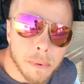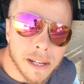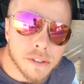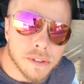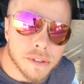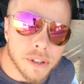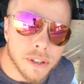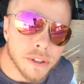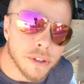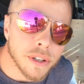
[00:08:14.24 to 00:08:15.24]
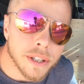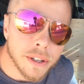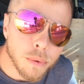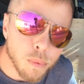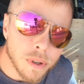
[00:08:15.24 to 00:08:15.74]
might just think that you're hitting
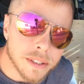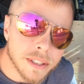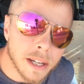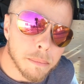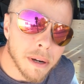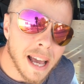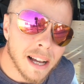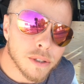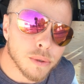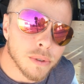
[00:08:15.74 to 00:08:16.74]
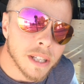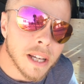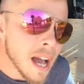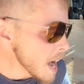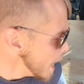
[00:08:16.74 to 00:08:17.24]
on one side, but actually
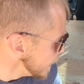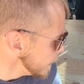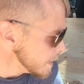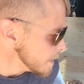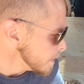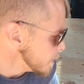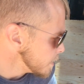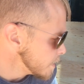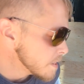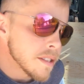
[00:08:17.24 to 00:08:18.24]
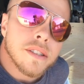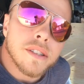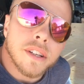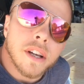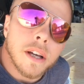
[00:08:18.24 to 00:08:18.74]
I needed
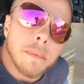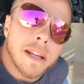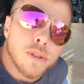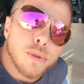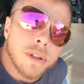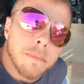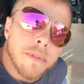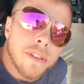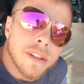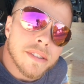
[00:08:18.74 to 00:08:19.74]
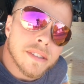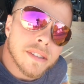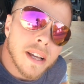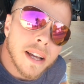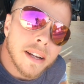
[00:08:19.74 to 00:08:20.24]
to come and trim this
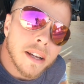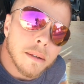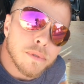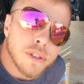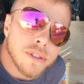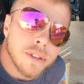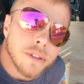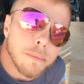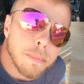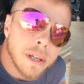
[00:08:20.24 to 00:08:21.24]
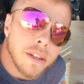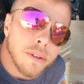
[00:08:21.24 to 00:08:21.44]
side up just a little bit.